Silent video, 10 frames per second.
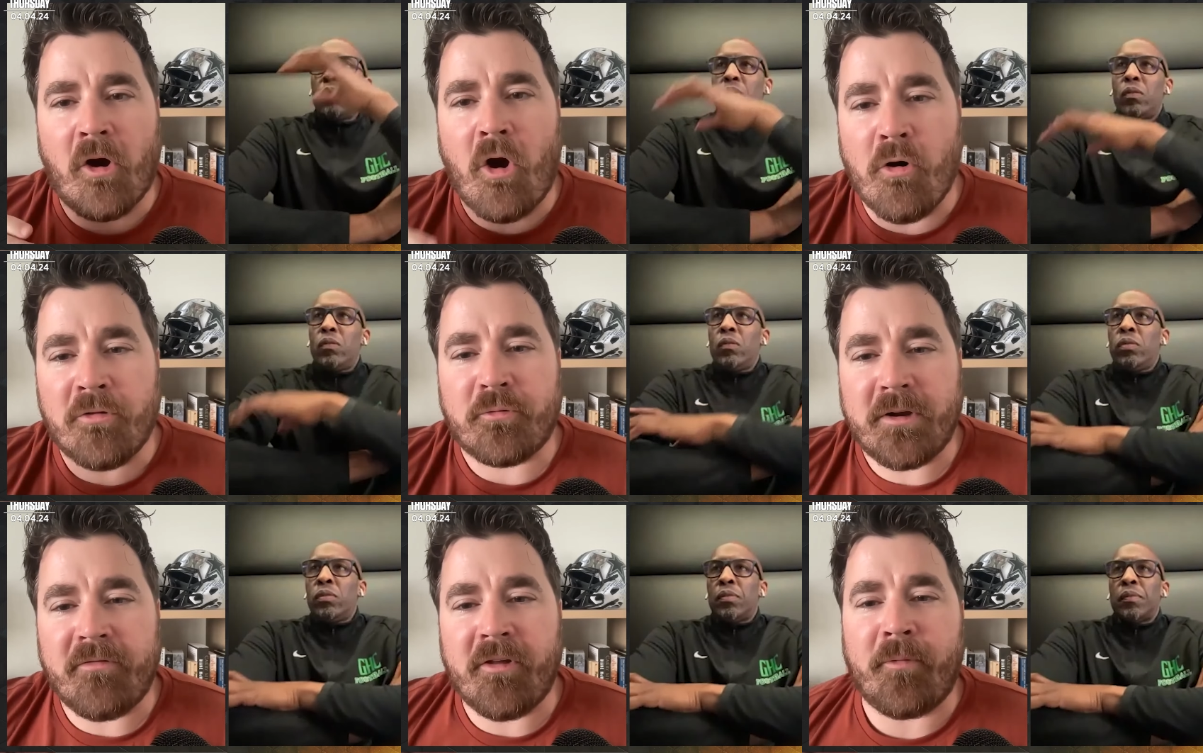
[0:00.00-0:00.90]
Speaker 1: all three
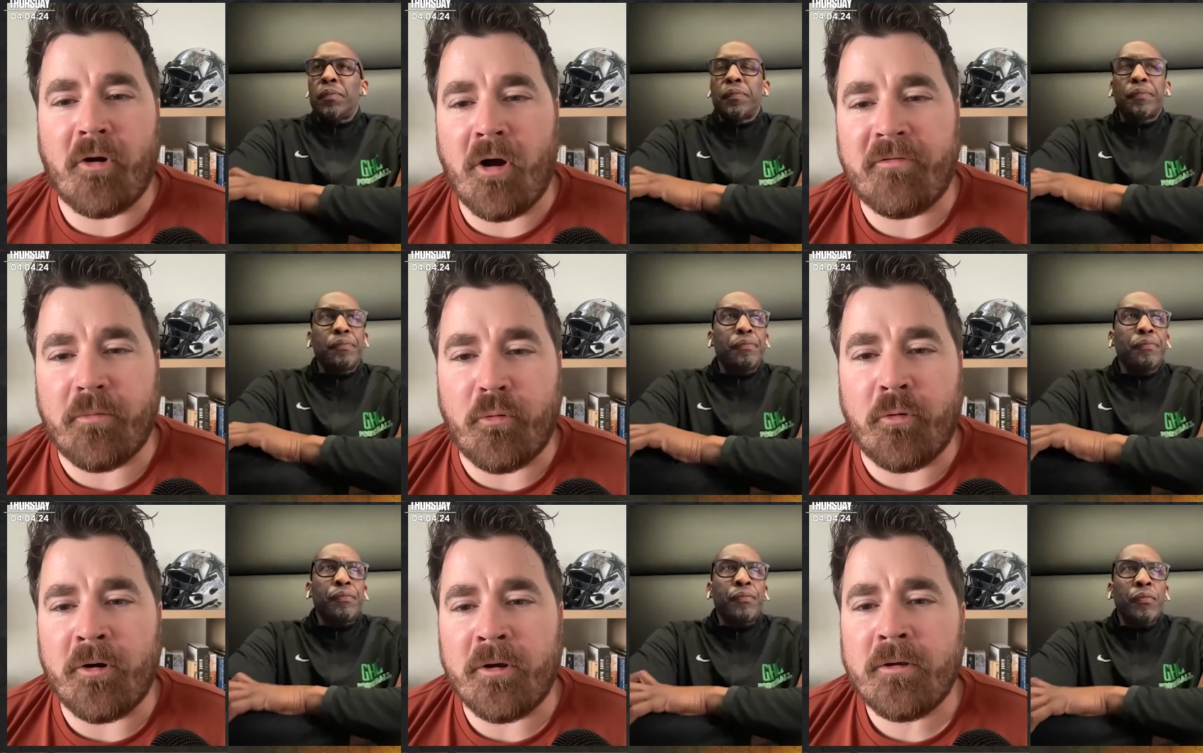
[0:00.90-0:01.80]
Speaker 2: of them are off the
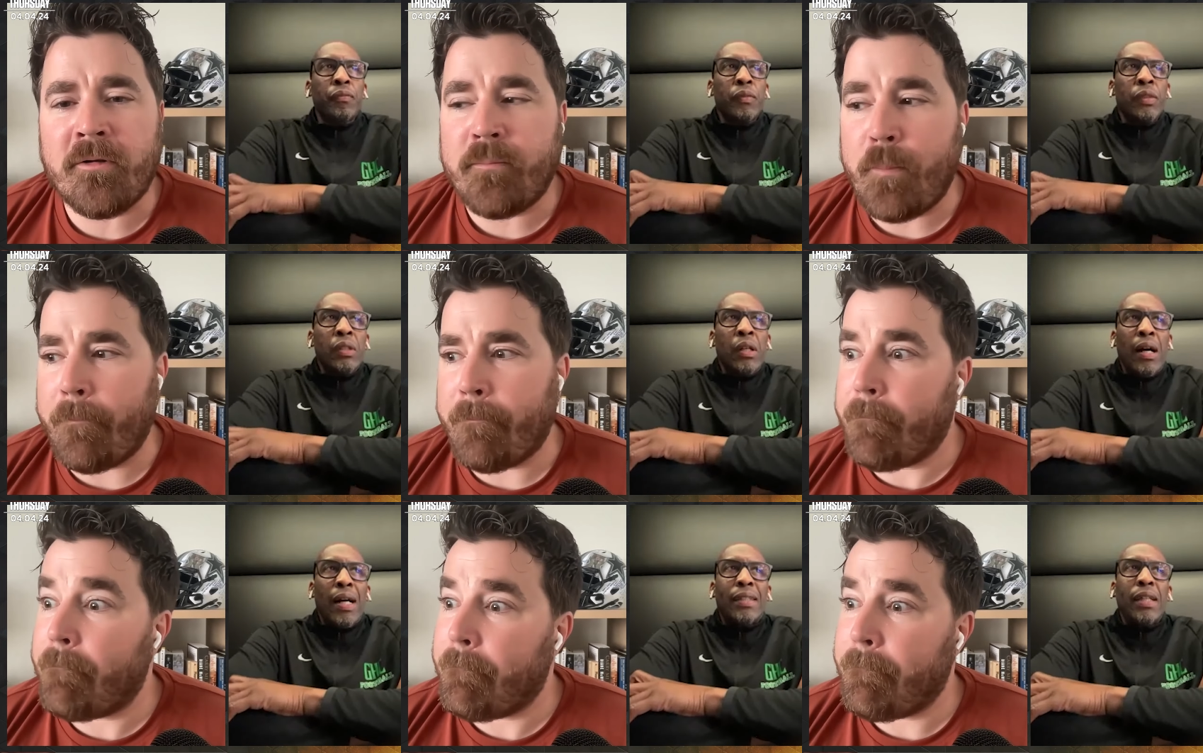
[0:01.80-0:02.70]
board?
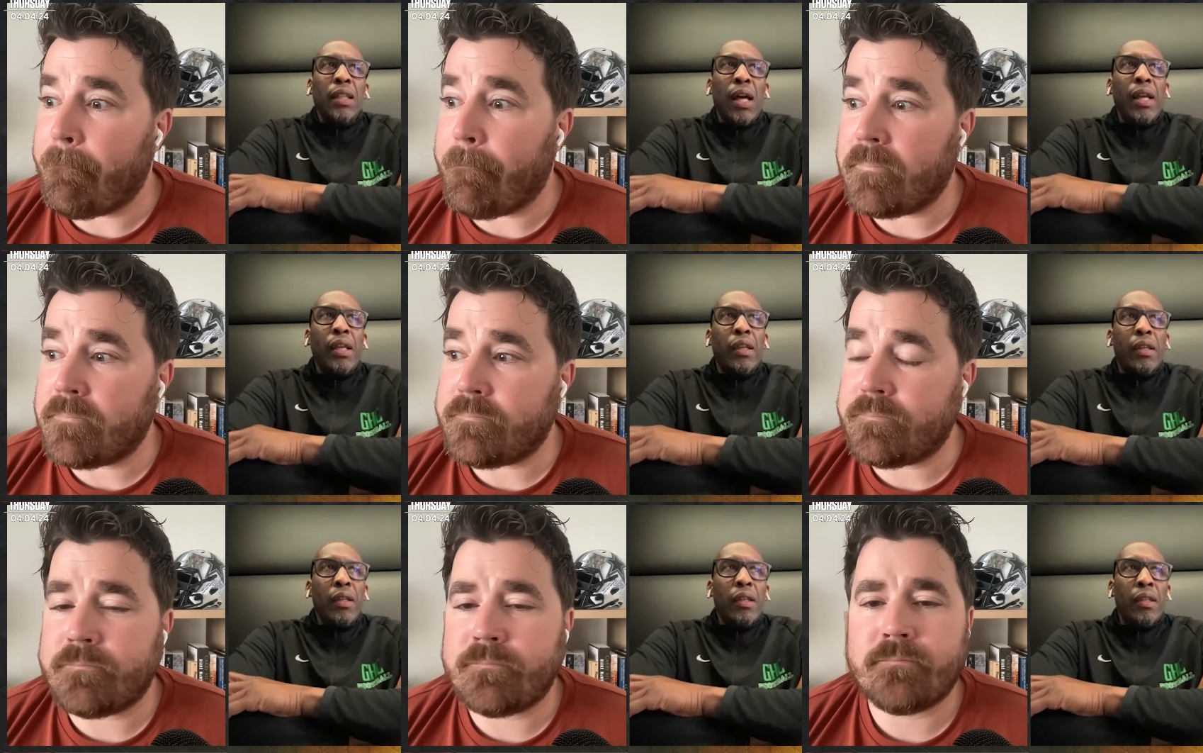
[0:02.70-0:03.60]
I think like
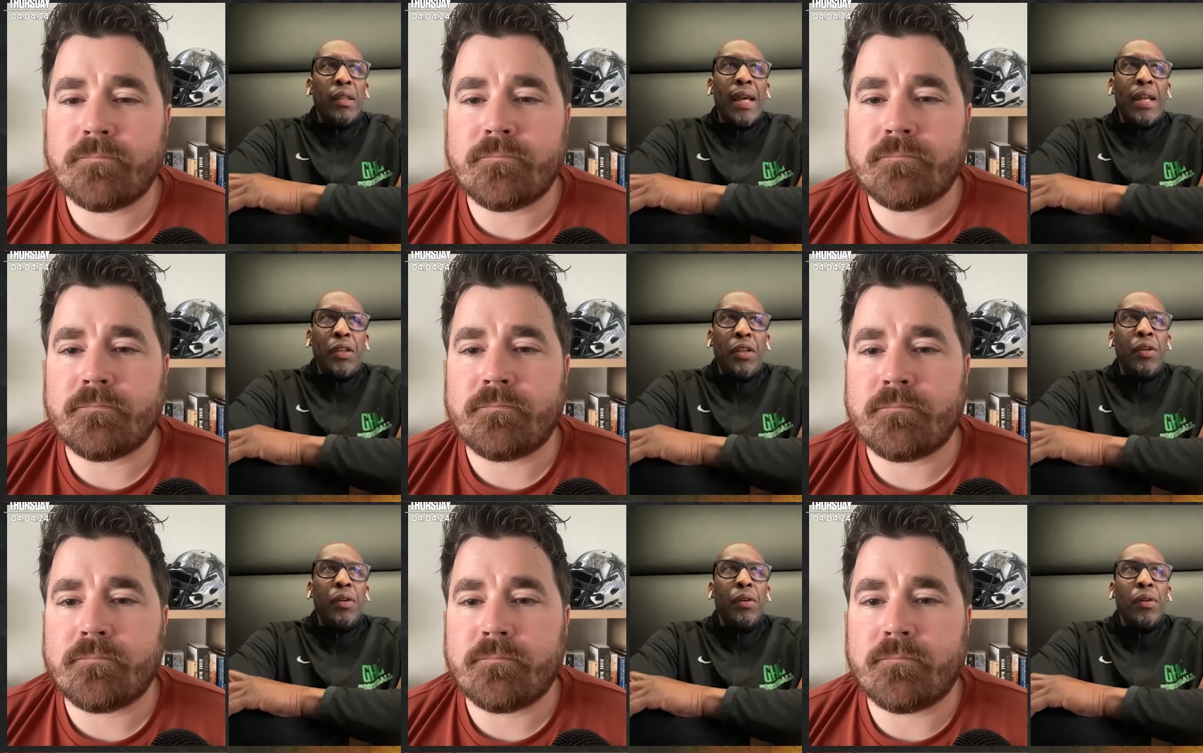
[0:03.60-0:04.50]
that
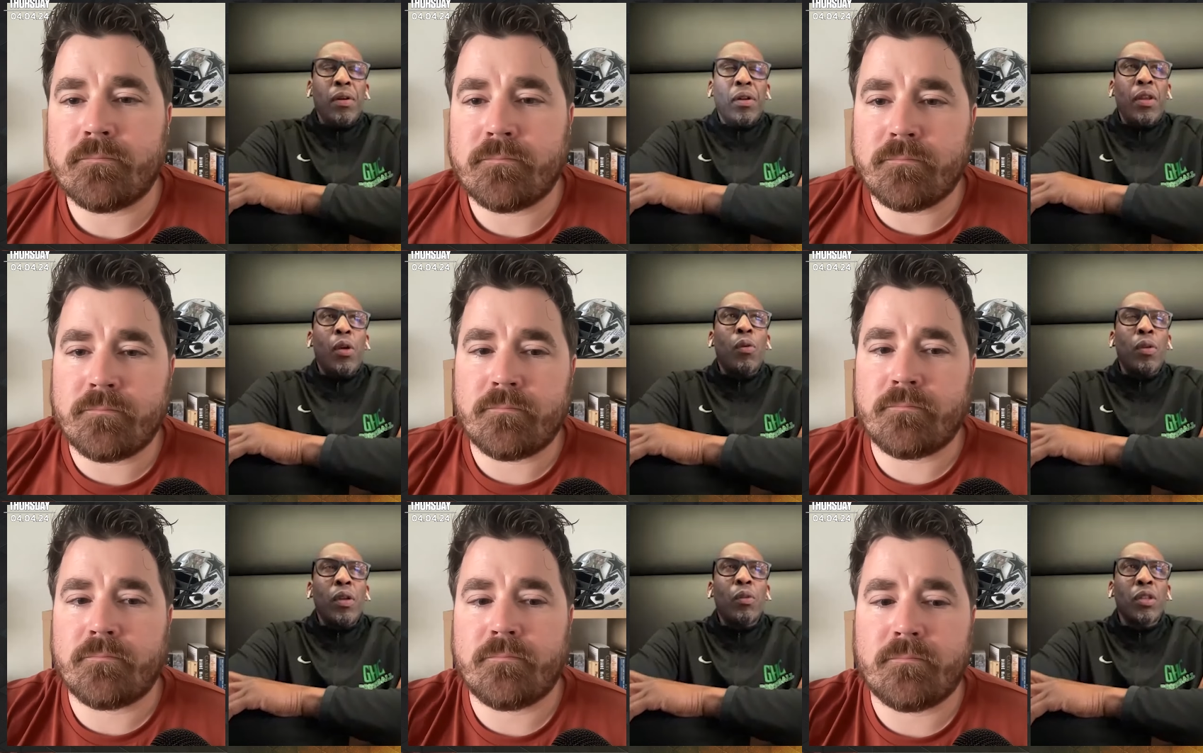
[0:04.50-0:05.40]
year, there
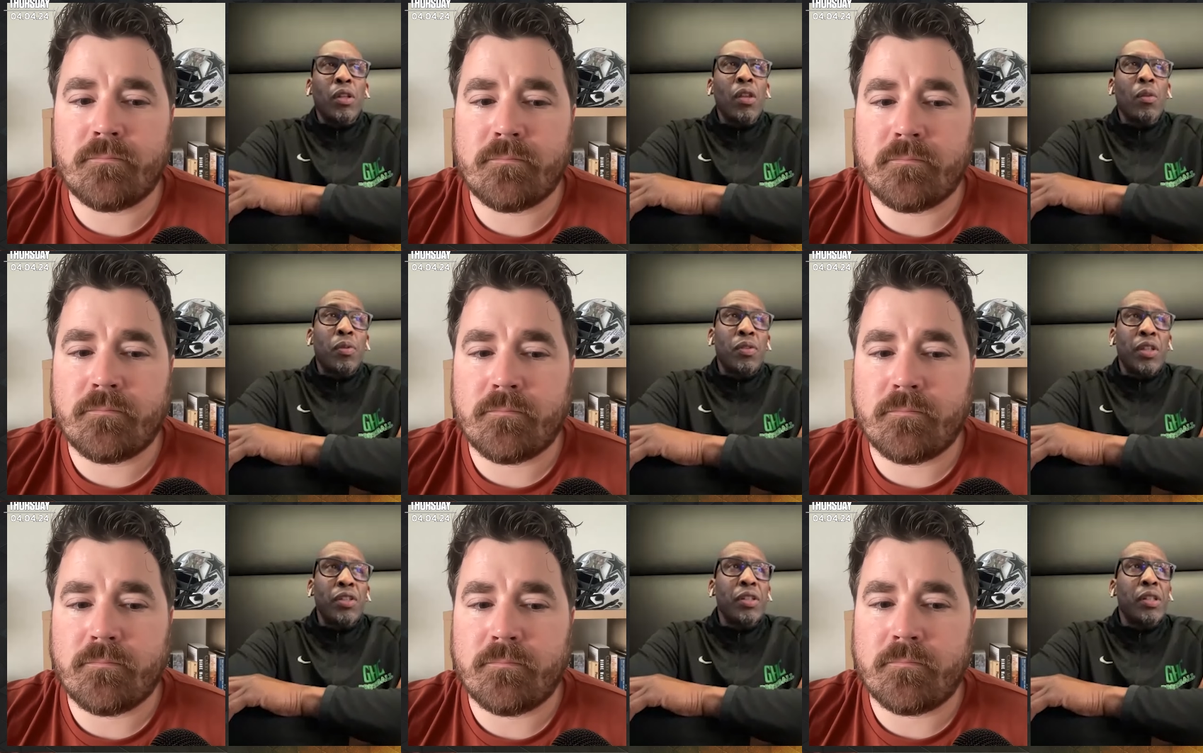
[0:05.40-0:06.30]
was another
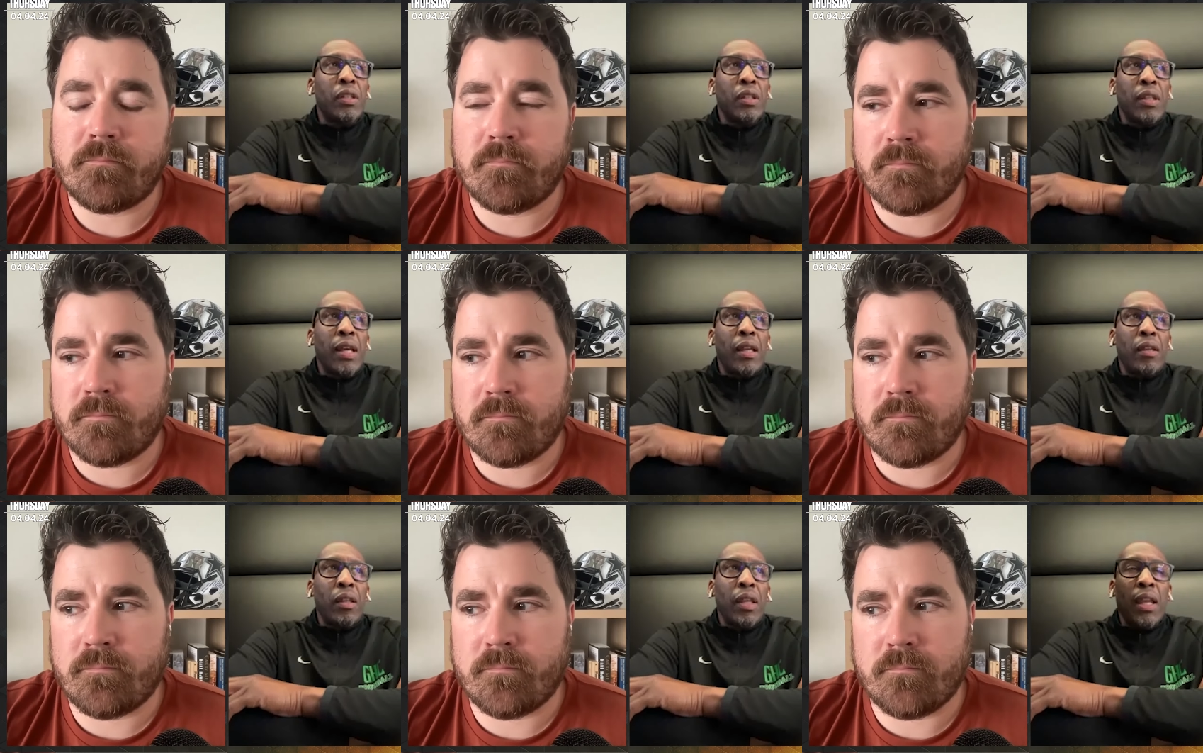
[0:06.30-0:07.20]
position that
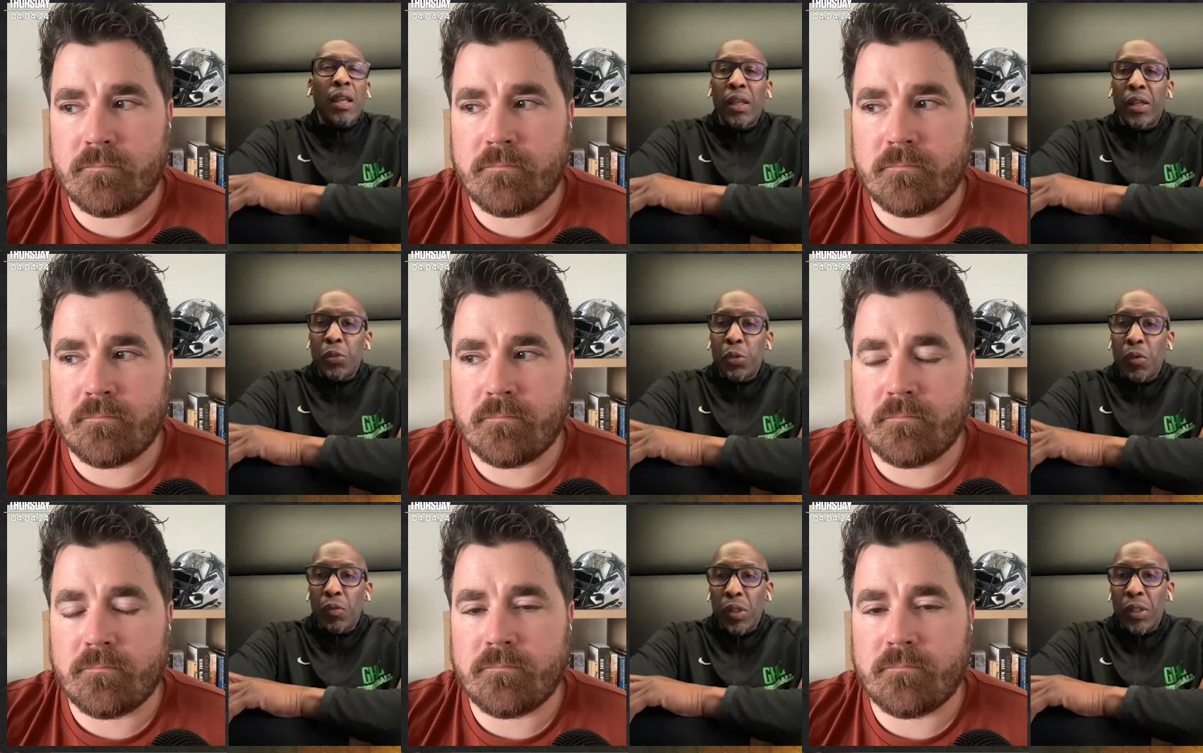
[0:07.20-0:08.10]
kind of led to
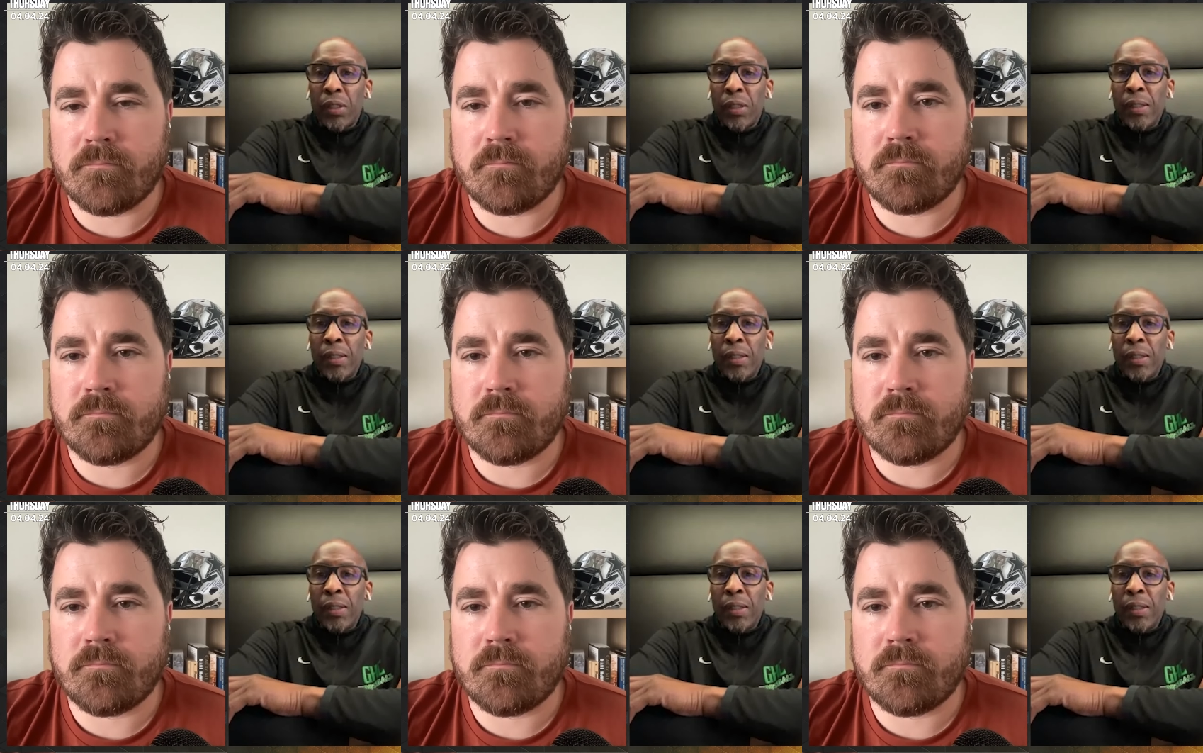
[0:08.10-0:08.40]
a run.